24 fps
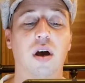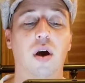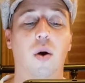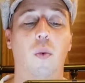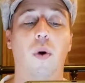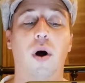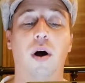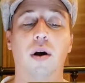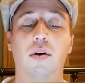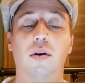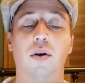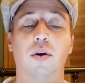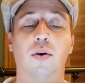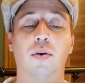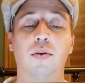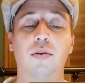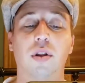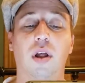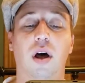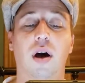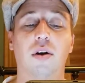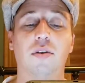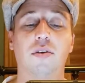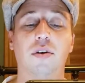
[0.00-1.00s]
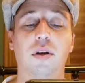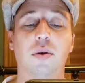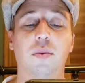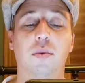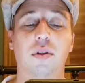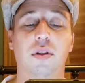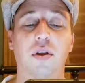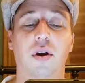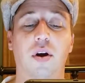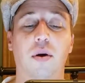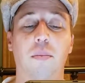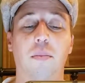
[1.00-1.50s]
while cold lagering
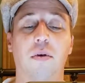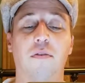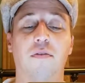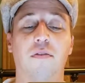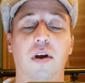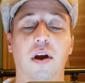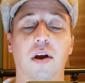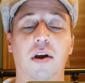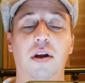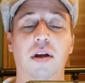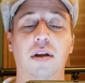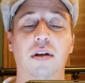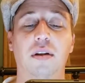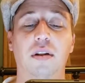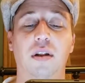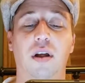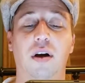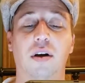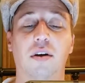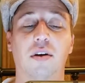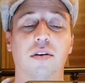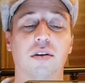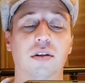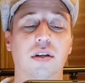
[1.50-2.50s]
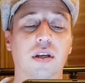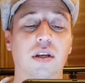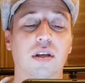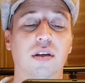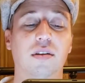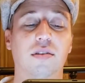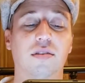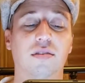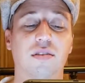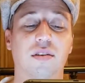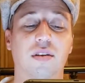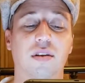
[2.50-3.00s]
with our Bavarian lager
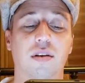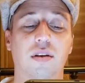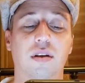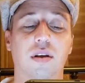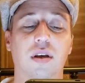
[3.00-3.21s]
yeast